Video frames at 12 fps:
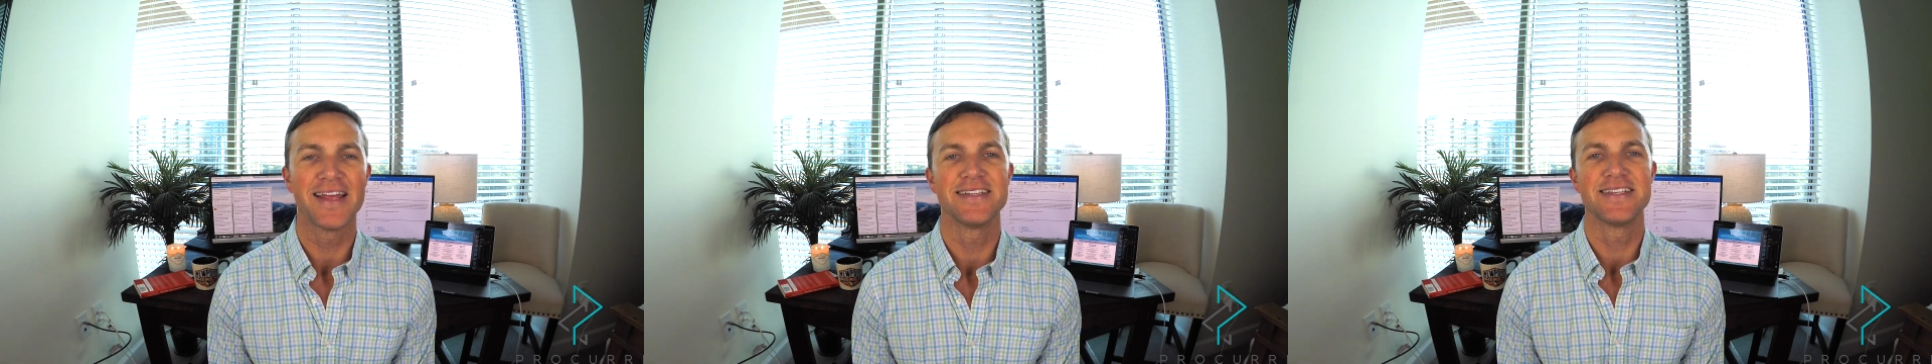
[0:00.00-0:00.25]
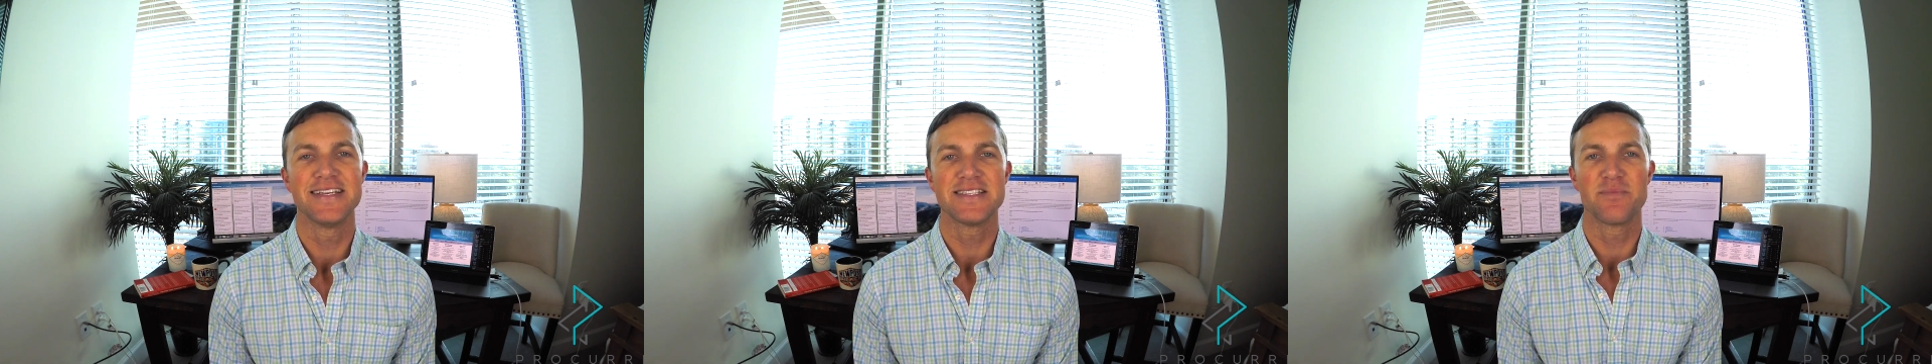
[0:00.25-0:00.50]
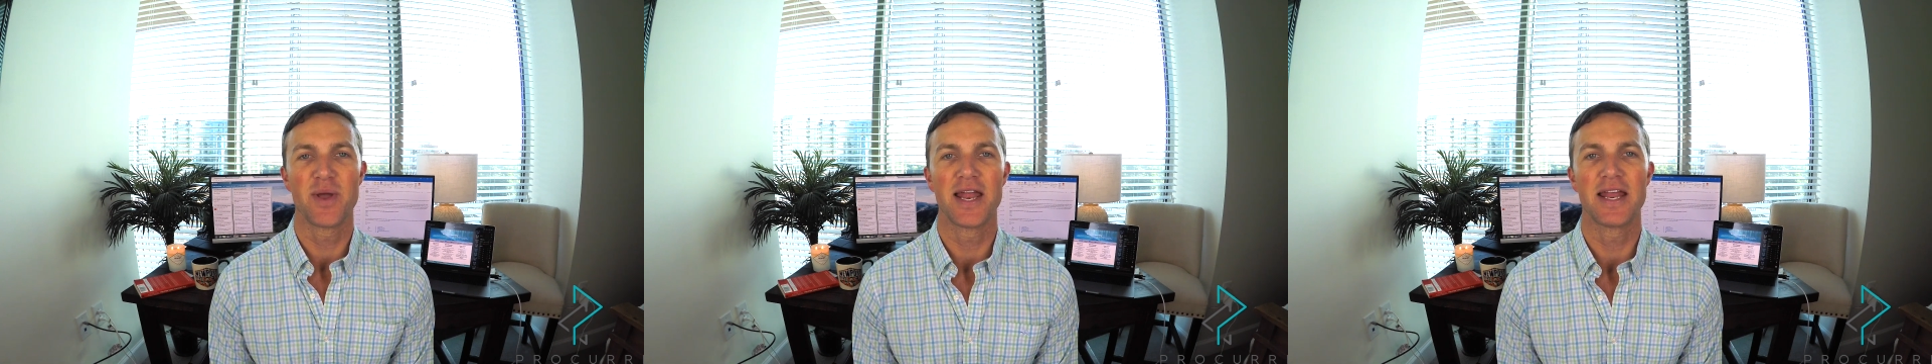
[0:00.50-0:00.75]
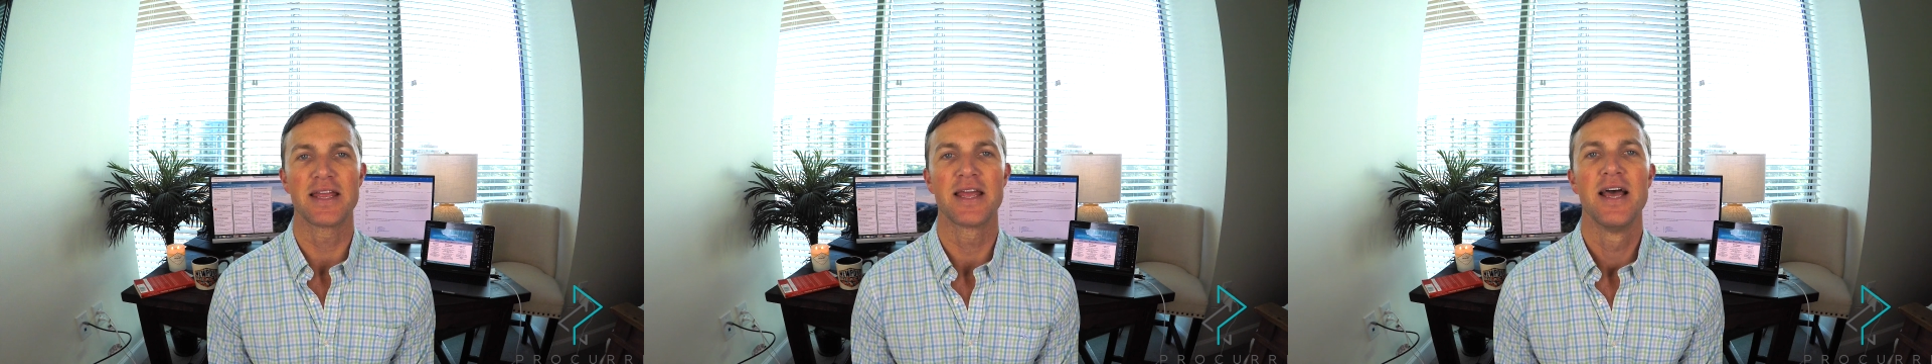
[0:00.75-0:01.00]

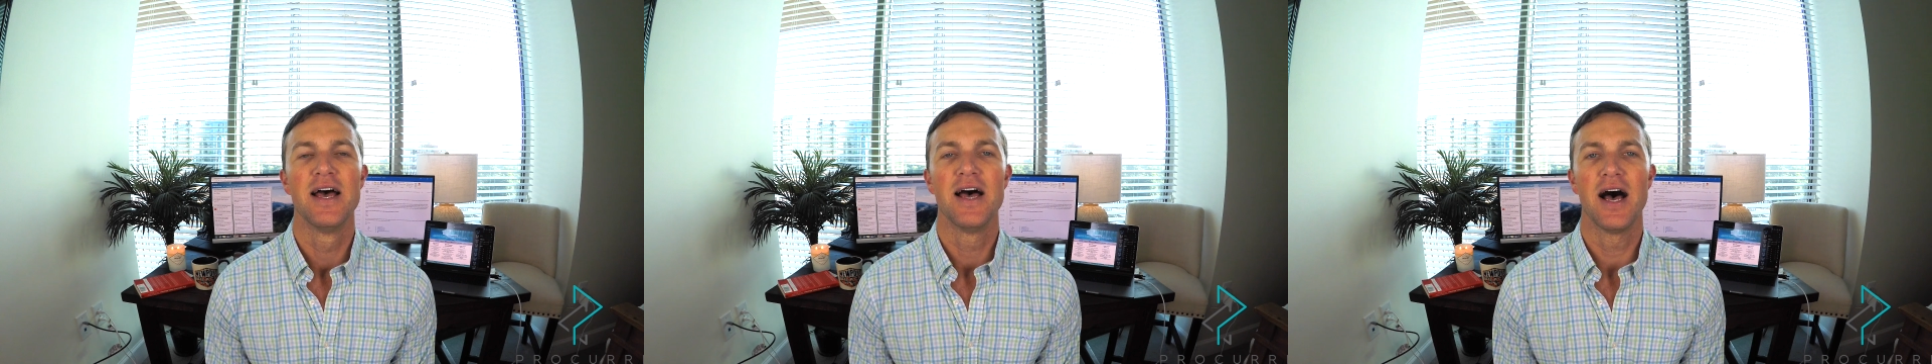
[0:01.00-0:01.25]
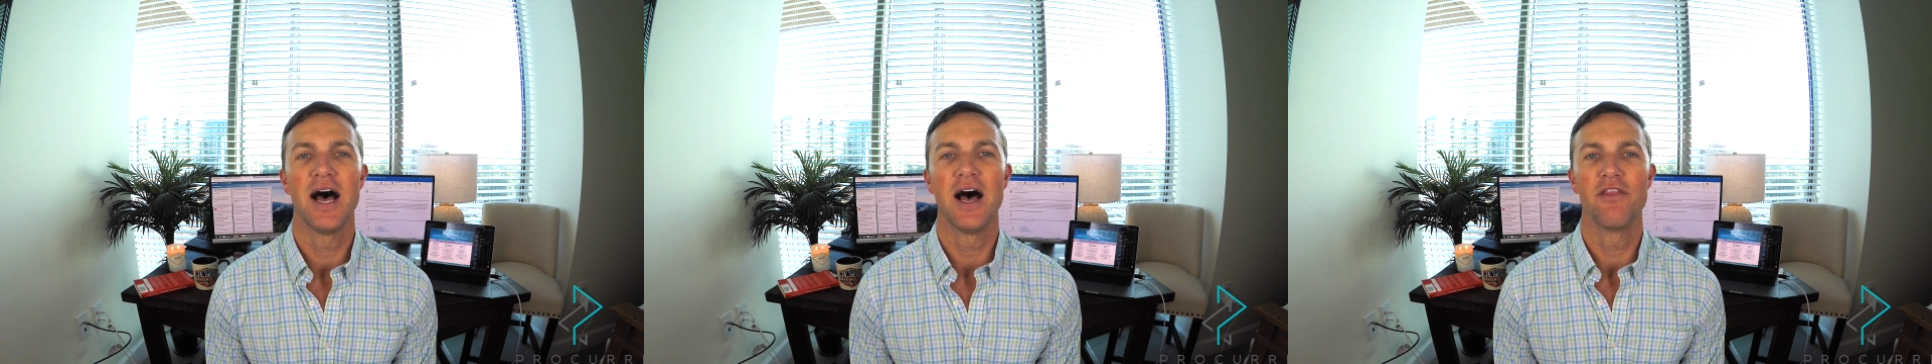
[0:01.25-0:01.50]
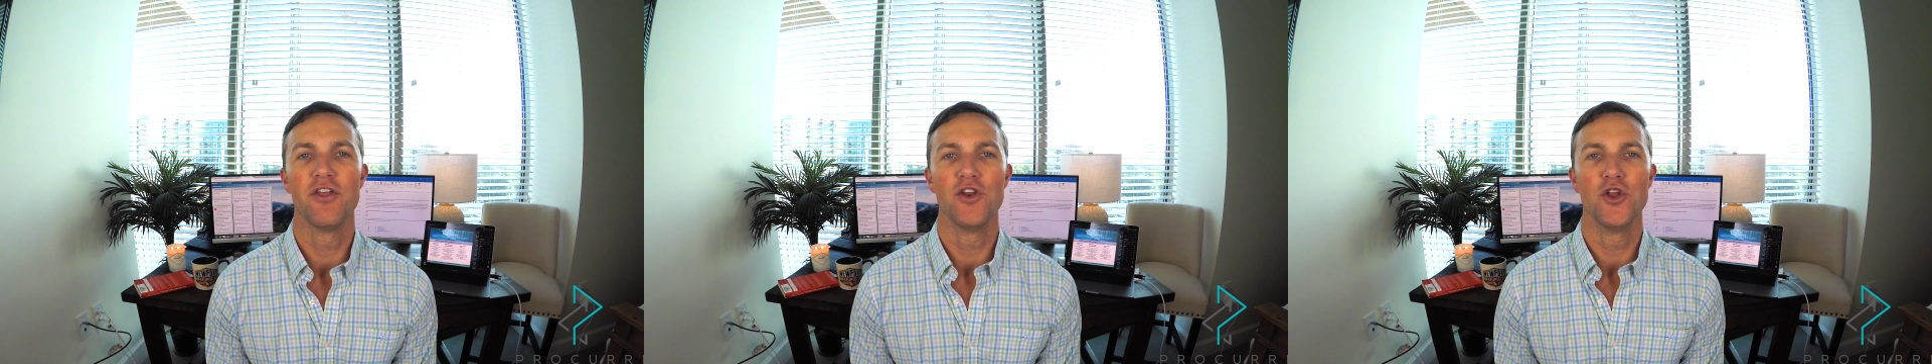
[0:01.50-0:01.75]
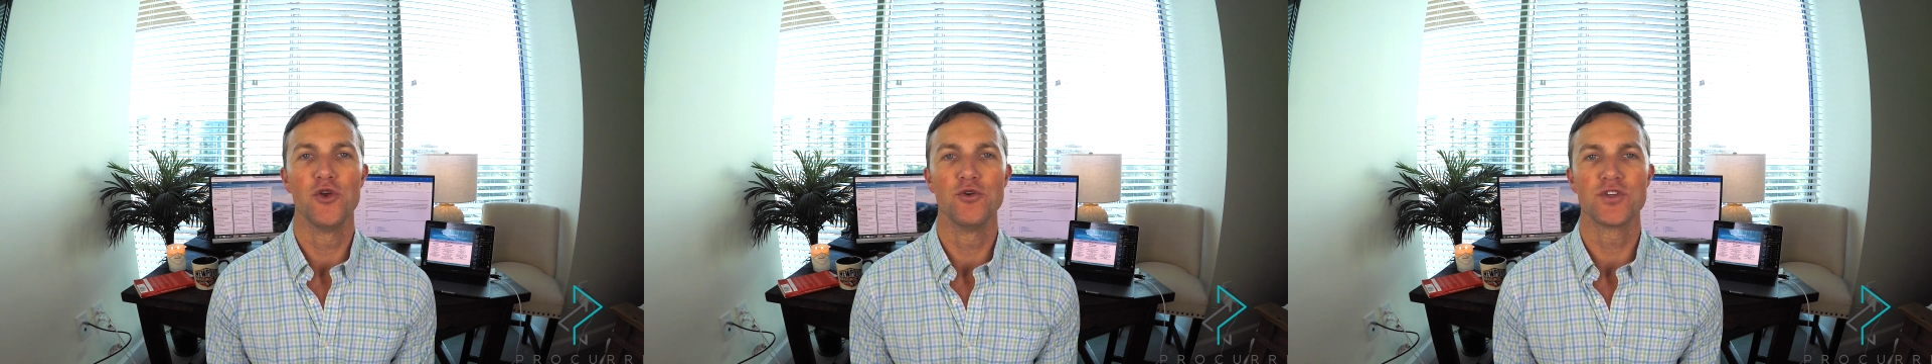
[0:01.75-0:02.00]
anticipating the
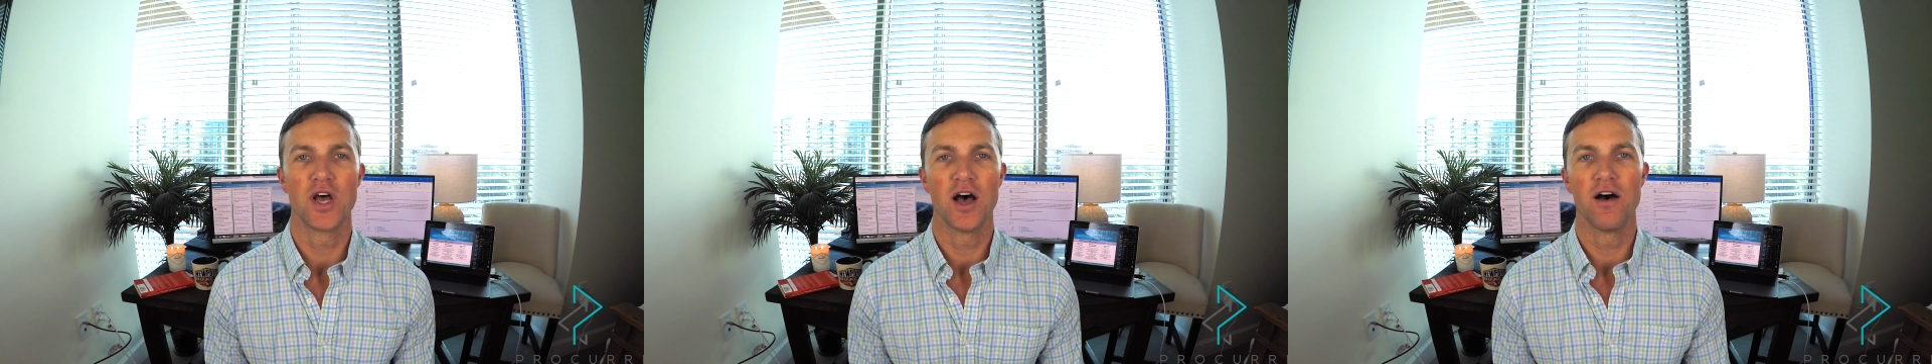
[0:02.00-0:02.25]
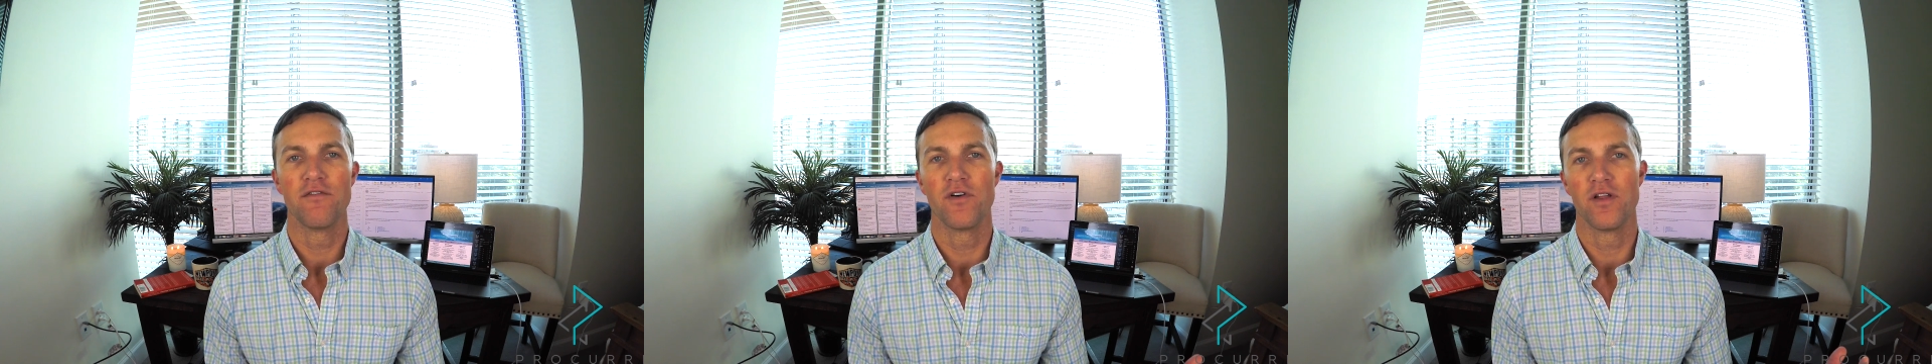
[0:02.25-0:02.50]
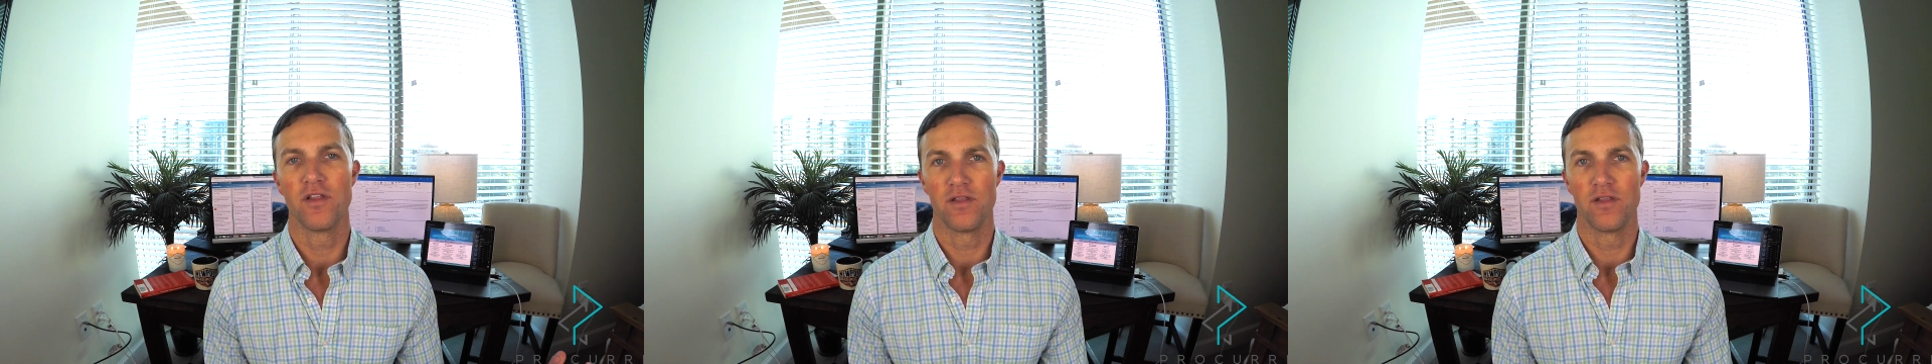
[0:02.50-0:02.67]
news of